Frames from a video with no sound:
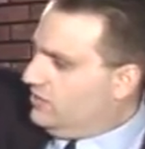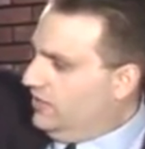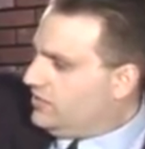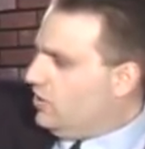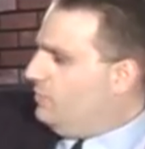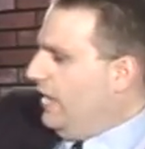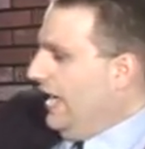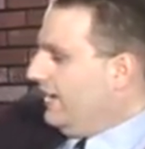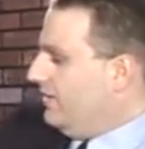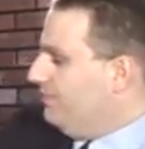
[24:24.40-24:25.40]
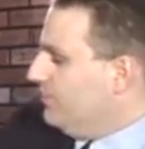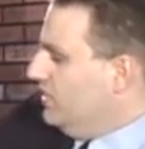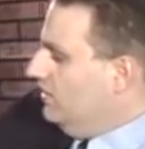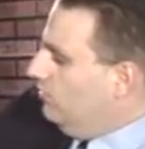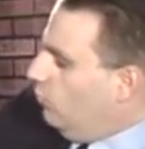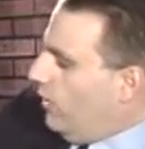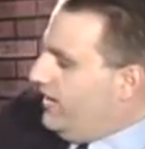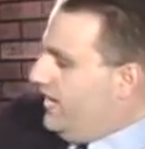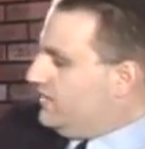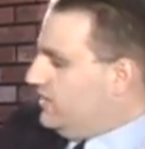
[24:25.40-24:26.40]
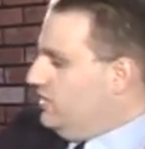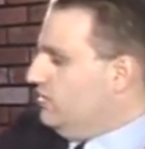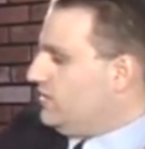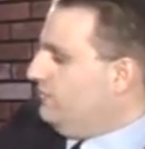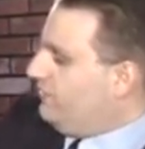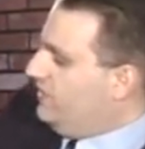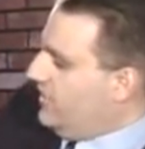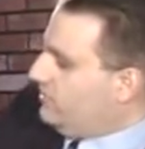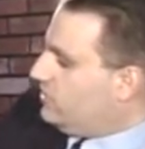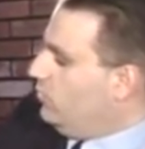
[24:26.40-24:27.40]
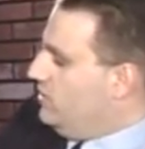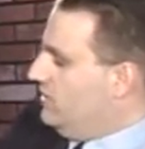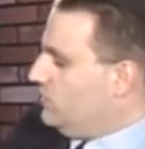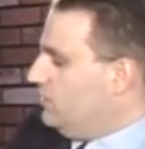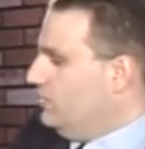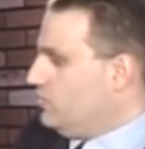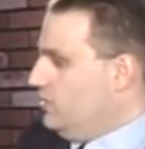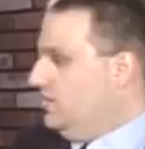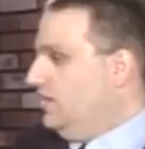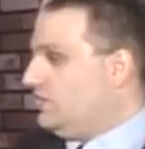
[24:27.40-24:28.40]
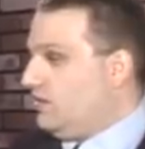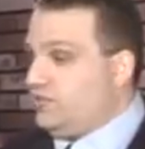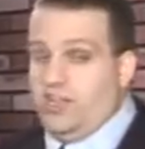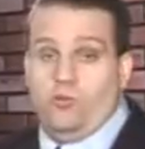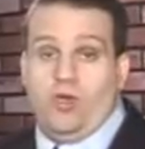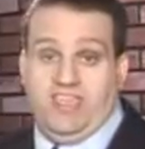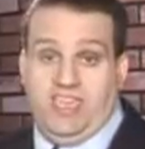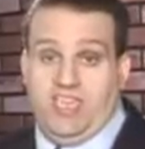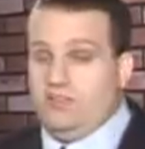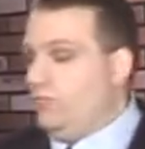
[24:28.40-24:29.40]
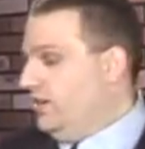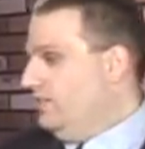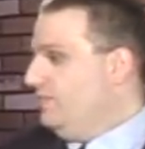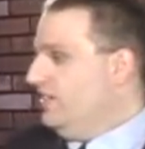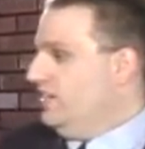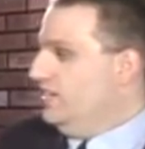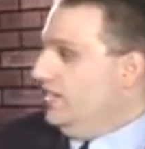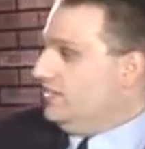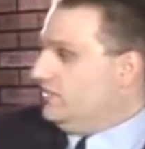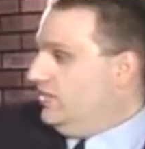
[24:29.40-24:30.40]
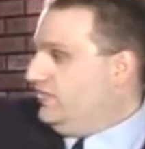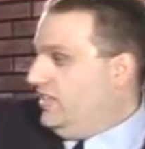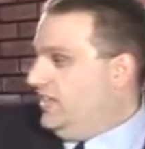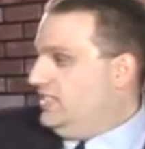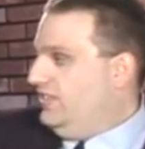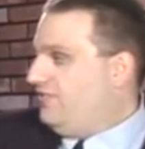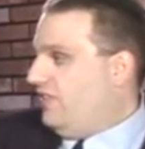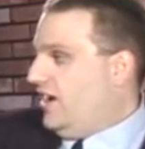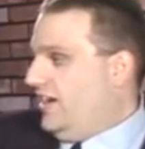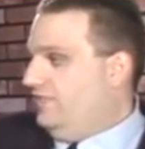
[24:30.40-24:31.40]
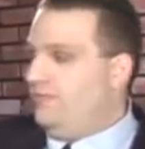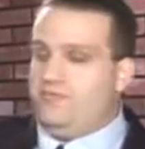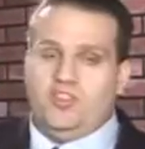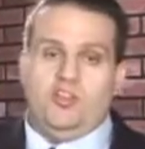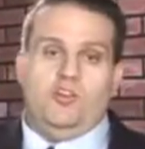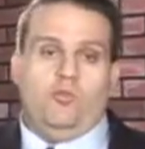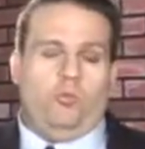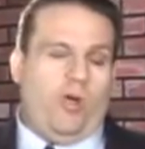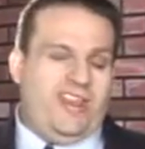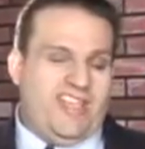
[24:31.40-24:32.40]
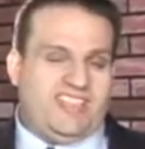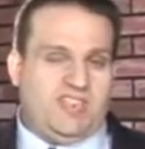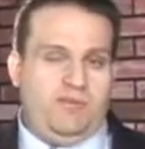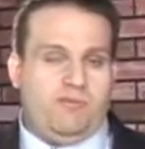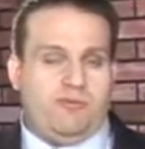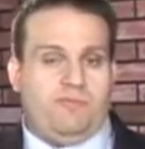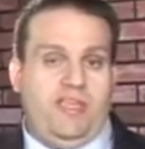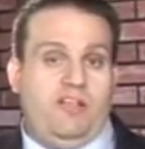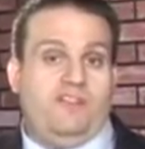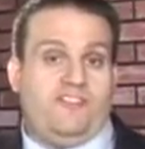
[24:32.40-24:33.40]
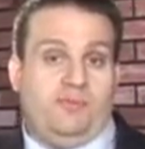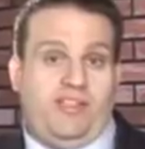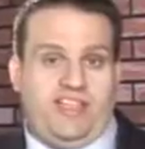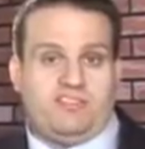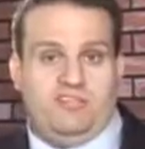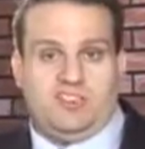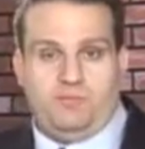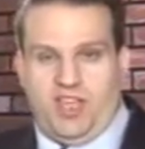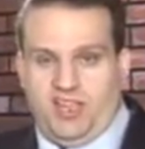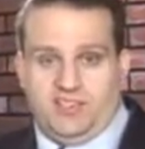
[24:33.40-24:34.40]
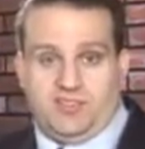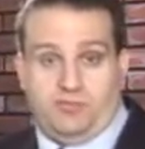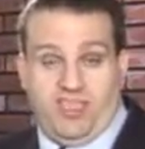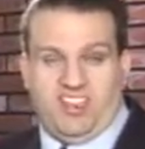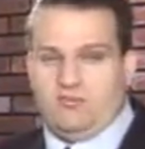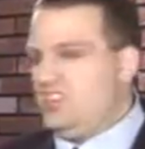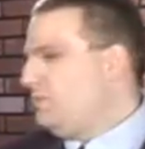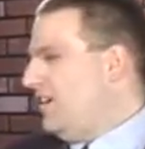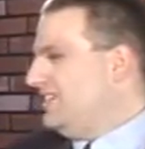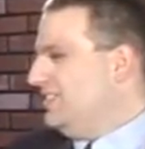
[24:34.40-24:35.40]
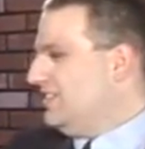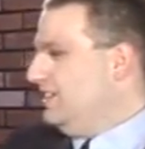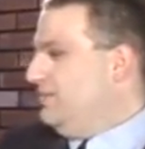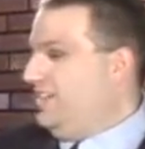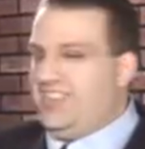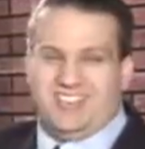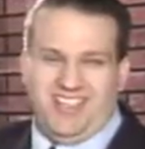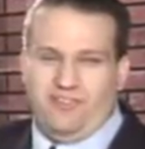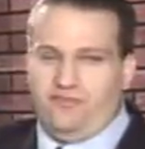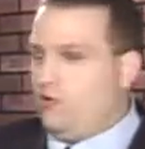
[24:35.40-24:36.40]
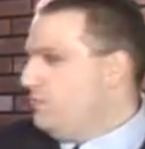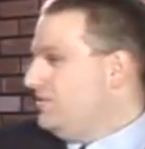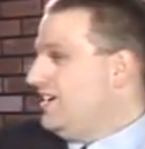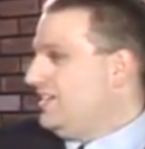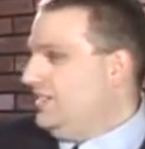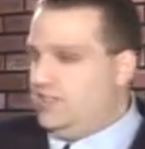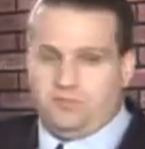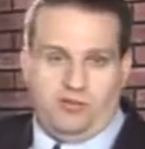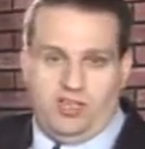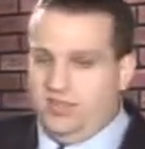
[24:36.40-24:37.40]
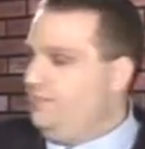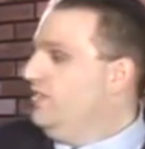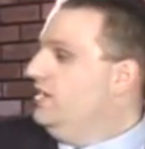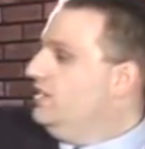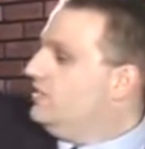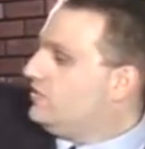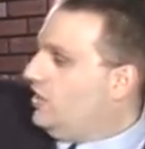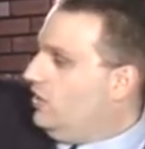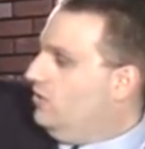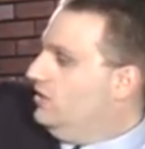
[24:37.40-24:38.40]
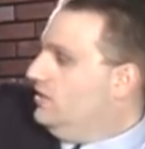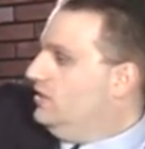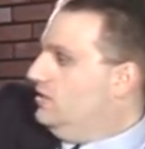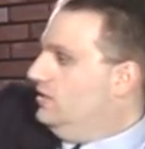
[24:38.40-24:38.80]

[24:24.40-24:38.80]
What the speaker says: So let's go back. White has to use some finesse to win this position. It turns out white can win. Instead of king d5, white has to be prepared for black's response. Black's response is going to be king to f4, protecting his pawn. So